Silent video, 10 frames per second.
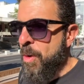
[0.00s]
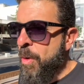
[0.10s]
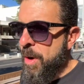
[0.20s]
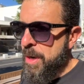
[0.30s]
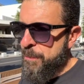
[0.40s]

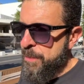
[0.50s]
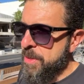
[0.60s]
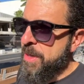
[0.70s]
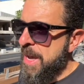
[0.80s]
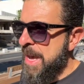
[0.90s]
or if you're
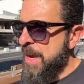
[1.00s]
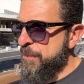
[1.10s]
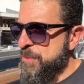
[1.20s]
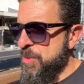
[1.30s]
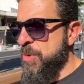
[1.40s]
gonna
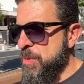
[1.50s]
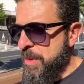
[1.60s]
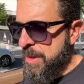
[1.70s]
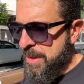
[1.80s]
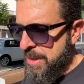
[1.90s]
have to
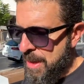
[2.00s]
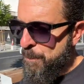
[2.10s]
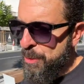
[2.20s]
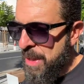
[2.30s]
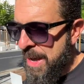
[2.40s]

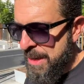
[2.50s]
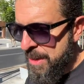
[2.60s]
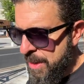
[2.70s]
apply